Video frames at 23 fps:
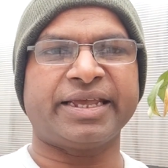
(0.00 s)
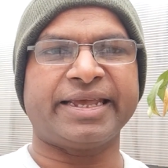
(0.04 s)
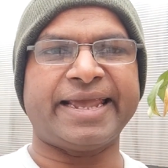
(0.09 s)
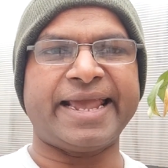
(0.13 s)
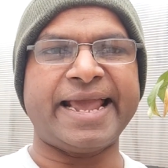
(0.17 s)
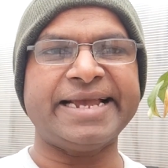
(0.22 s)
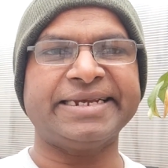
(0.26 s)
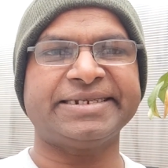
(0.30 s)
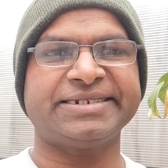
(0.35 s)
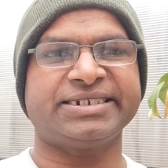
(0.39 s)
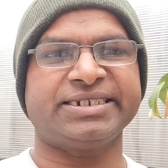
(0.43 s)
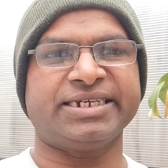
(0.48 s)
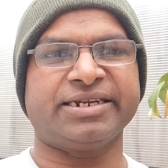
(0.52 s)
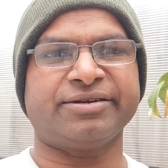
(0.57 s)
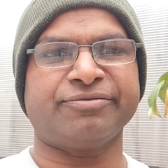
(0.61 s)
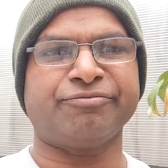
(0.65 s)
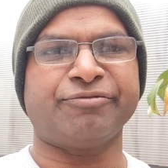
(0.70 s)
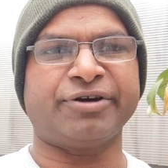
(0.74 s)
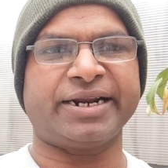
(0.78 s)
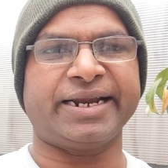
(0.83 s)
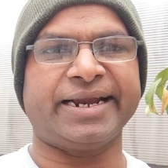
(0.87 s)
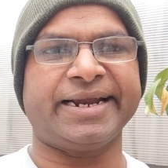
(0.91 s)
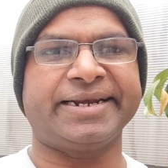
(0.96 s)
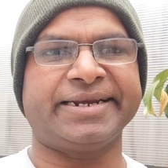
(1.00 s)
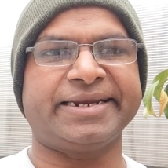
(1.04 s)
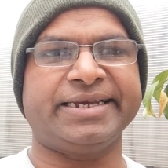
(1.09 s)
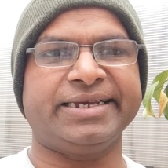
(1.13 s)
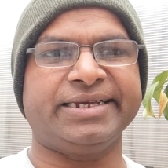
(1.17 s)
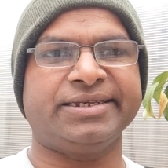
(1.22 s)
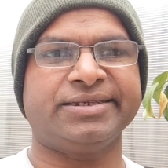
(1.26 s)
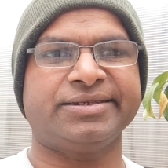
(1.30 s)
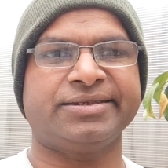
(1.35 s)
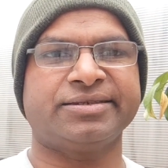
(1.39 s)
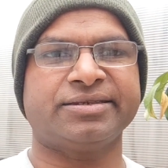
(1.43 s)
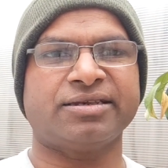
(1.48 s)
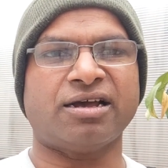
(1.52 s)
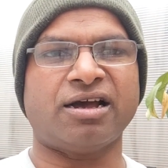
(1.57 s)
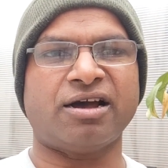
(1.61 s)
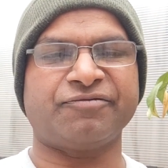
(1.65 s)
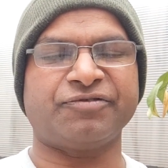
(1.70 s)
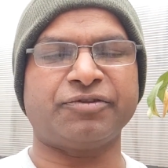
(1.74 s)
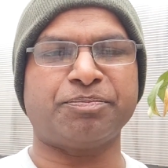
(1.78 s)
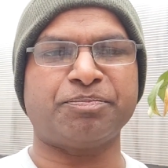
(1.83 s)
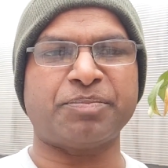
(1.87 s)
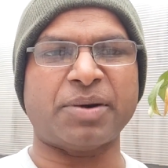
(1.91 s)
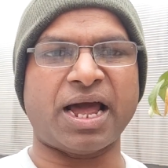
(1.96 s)
Asian varieties
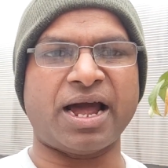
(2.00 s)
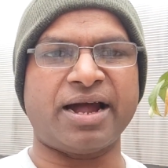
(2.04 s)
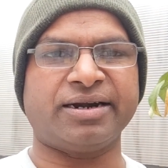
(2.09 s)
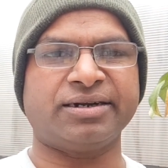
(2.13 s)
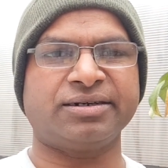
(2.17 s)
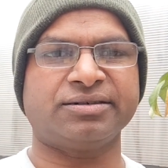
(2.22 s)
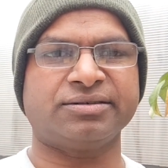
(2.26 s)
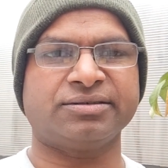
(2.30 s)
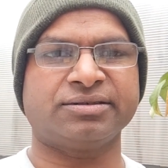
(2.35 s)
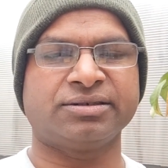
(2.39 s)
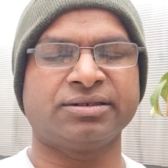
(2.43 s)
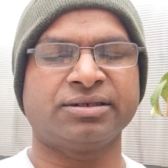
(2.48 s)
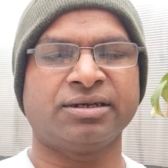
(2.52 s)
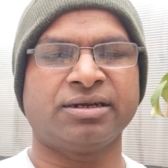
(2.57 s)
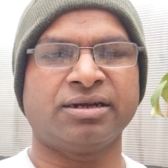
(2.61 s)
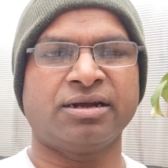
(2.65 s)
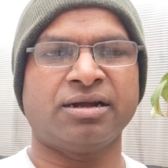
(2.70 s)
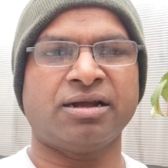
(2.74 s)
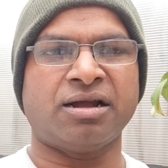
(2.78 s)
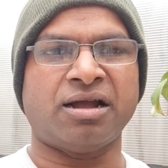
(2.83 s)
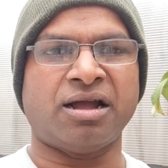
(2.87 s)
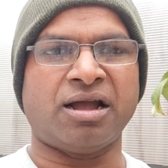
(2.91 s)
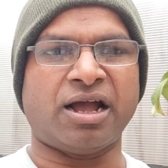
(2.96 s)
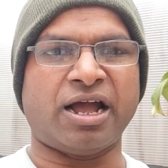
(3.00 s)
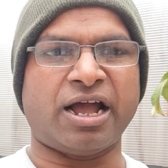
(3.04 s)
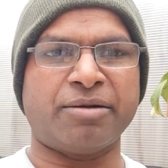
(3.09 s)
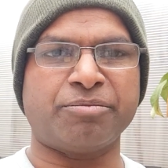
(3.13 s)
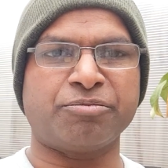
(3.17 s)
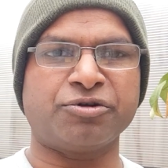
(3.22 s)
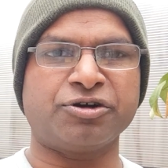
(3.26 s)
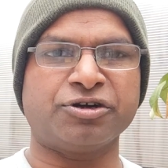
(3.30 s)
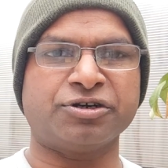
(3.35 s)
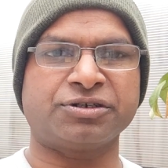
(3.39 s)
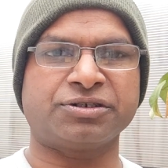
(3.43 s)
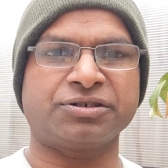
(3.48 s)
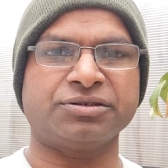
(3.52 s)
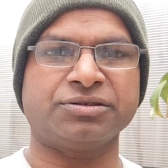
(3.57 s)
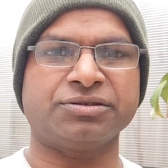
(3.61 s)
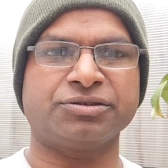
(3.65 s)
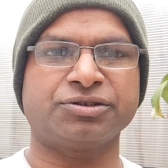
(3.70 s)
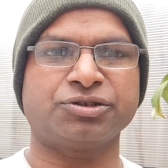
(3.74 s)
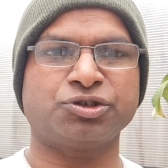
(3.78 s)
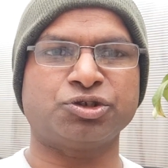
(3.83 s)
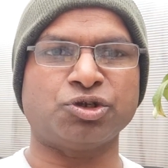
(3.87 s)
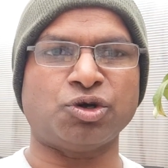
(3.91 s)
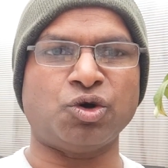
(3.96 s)
of the plants I'm going
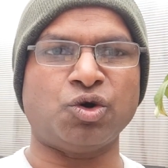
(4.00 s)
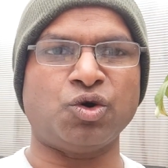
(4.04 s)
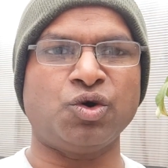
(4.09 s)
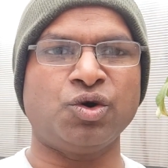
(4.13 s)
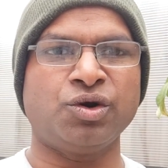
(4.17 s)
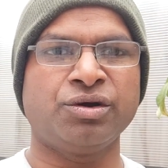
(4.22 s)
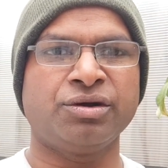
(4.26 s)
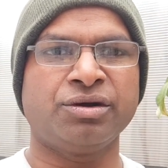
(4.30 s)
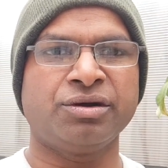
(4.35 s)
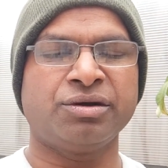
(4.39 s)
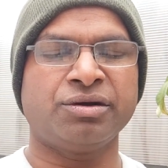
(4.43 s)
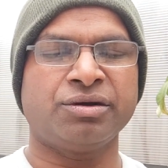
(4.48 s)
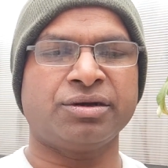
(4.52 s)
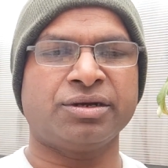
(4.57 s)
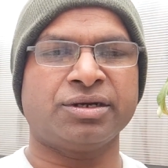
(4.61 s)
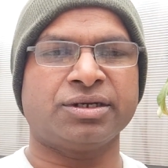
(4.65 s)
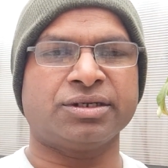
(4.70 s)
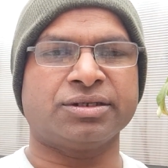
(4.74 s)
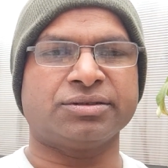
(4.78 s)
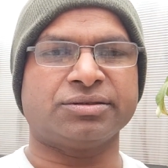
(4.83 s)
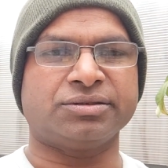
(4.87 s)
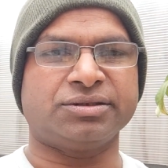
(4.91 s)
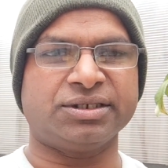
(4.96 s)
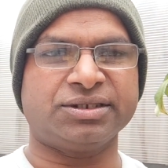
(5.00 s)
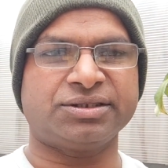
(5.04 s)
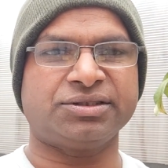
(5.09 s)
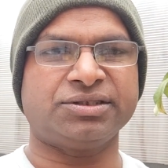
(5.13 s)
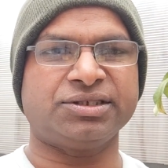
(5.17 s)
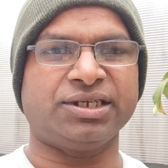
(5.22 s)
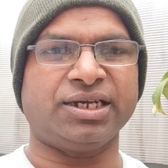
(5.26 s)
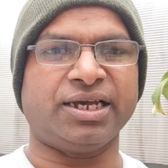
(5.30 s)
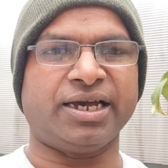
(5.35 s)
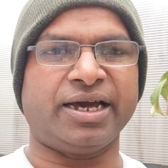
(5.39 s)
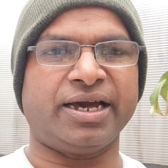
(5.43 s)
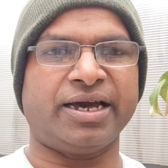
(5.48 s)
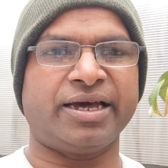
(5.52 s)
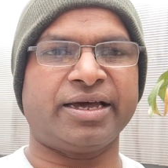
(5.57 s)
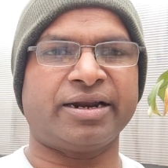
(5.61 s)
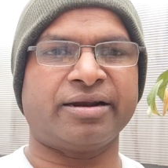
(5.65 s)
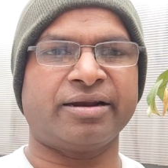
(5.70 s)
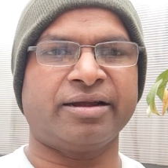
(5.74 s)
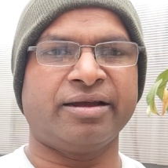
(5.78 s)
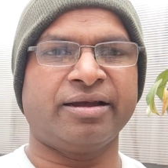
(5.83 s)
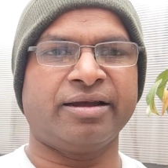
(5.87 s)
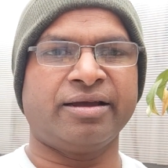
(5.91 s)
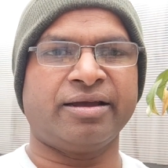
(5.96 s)
to sow this year
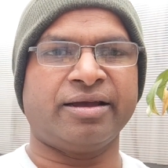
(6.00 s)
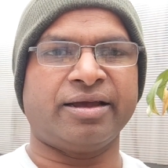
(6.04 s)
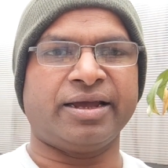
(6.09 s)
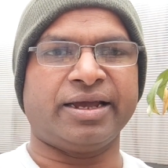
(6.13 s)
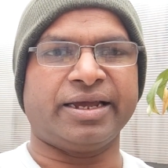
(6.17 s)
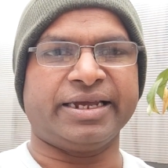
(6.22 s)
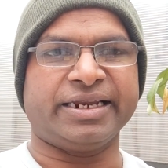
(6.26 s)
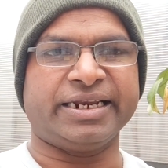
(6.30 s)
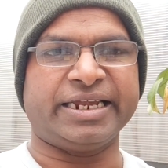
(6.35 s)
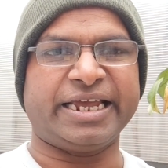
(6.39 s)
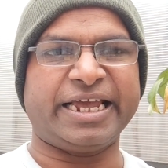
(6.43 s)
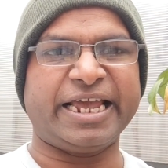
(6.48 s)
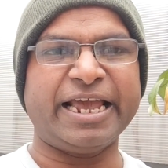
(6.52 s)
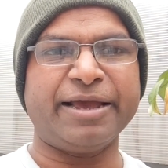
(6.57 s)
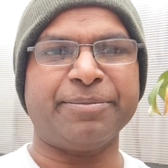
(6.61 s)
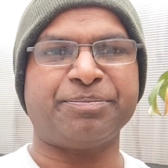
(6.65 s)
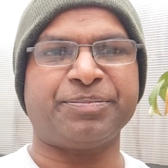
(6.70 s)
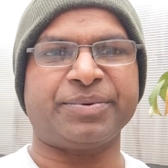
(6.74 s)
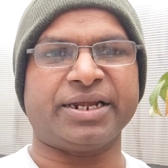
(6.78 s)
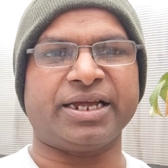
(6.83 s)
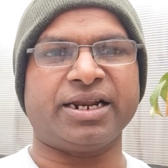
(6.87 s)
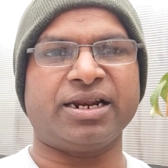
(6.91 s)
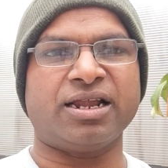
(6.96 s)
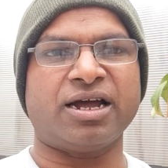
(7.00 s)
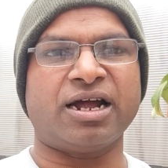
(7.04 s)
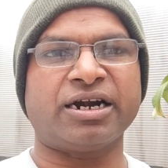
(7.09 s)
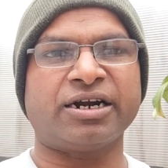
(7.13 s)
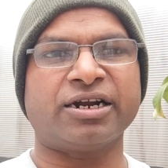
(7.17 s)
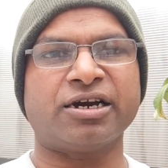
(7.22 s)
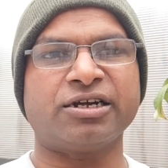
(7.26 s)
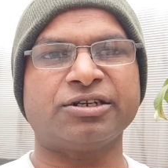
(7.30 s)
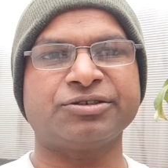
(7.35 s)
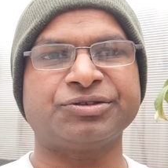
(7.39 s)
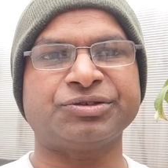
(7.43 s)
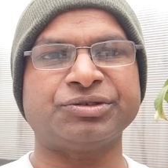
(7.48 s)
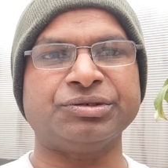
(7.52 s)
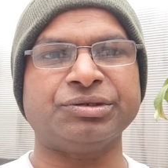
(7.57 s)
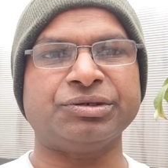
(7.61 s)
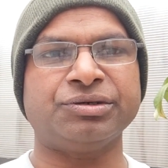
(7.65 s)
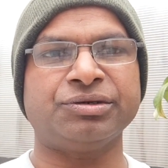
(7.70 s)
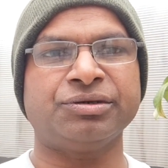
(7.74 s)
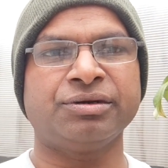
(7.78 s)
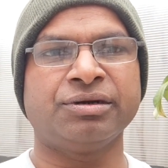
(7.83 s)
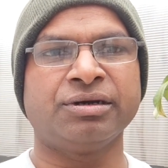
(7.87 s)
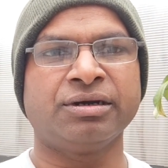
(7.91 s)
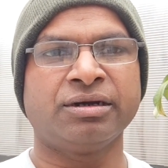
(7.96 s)
in April, and
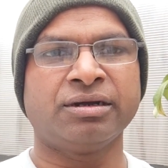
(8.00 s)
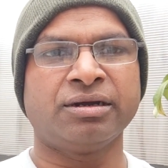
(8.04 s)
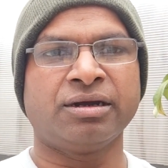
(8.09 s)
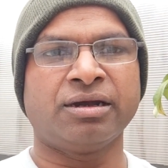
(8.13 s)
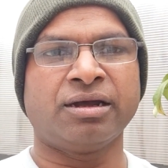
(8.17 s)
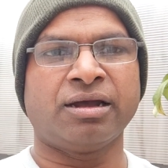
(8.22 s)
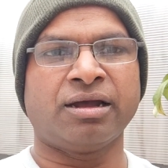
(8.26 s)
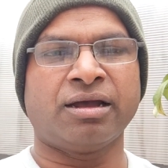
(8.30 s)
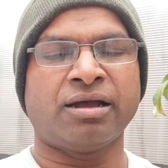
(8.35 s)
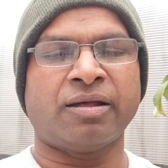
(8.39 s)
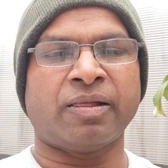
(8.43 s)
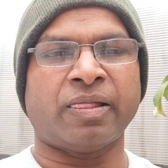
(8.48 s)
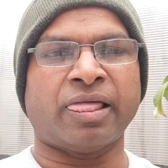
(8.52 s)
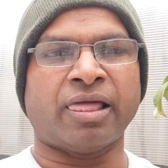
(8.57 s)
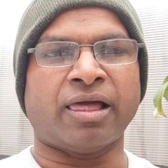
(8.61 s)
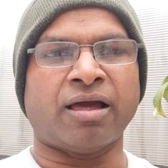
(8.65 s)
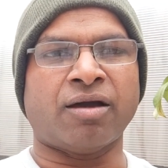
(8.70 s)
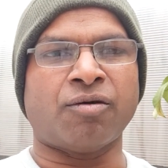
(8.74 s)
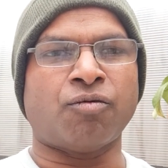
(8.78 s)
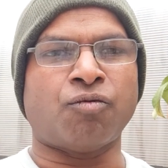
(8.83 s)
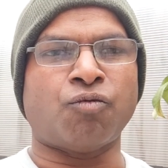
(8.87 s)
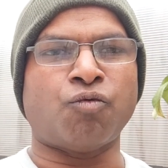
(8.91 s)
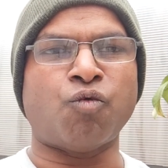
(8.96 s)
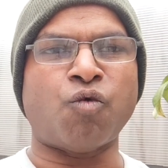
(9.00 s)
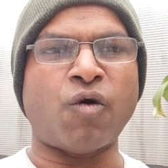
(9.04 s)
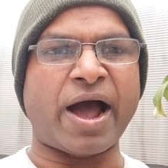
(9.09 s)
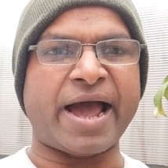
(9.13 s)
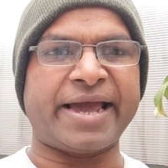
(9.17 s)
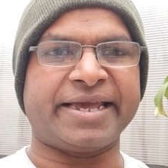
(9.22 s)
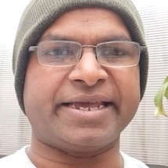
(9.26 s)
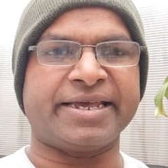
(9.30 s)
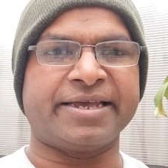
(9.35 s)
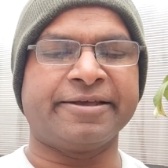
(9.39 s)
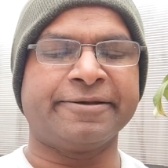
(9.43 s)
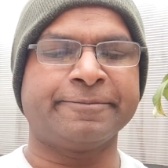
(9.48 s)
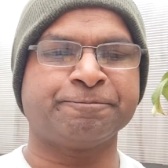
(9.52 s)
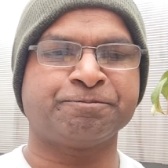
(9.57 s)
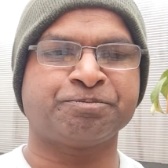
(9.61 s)
also why.